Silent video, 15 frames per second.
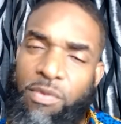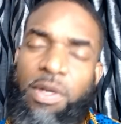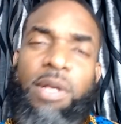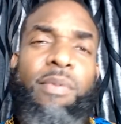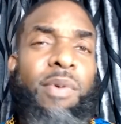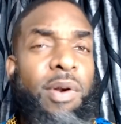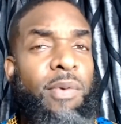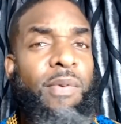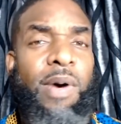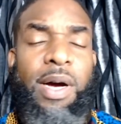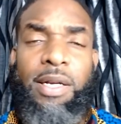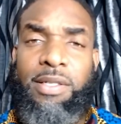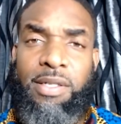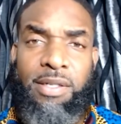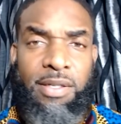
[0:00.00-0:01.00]
You really want to
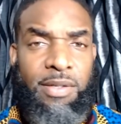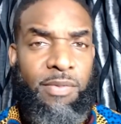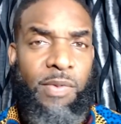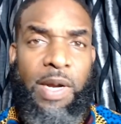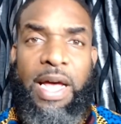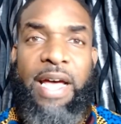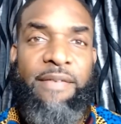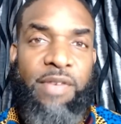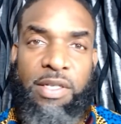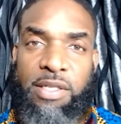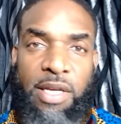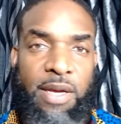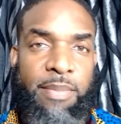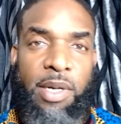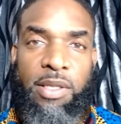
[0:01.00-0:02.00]
watch what I have
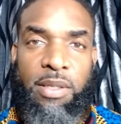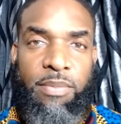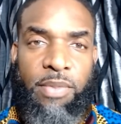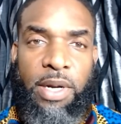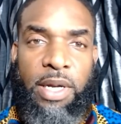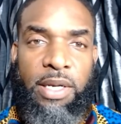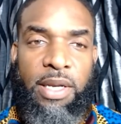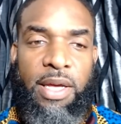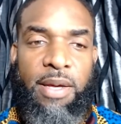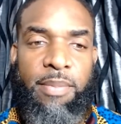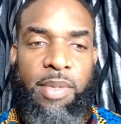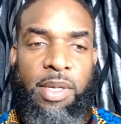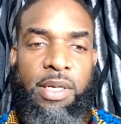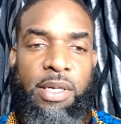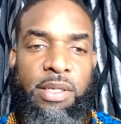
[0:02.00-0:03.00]
to say about the
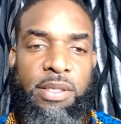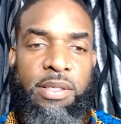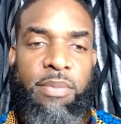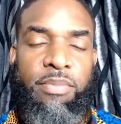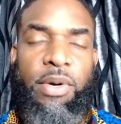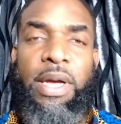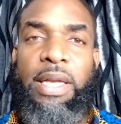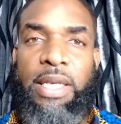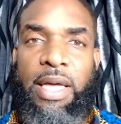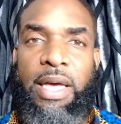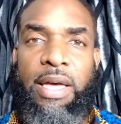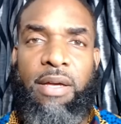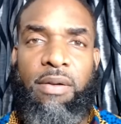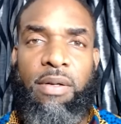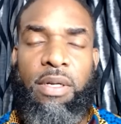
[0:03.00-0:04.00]
breakdown, because the
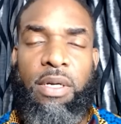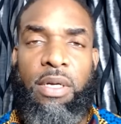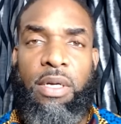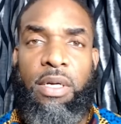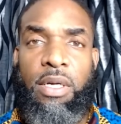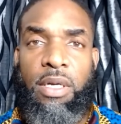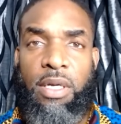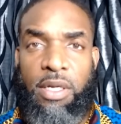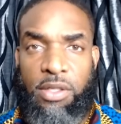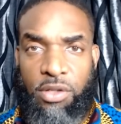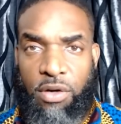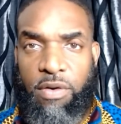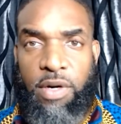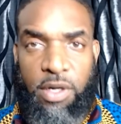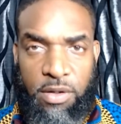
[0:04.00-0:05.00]
breakdown
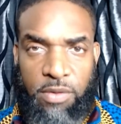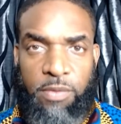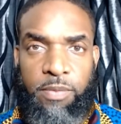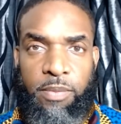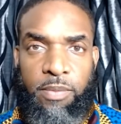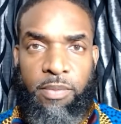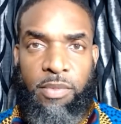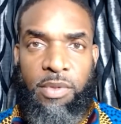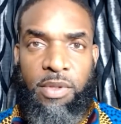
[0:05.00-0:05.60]
is critical.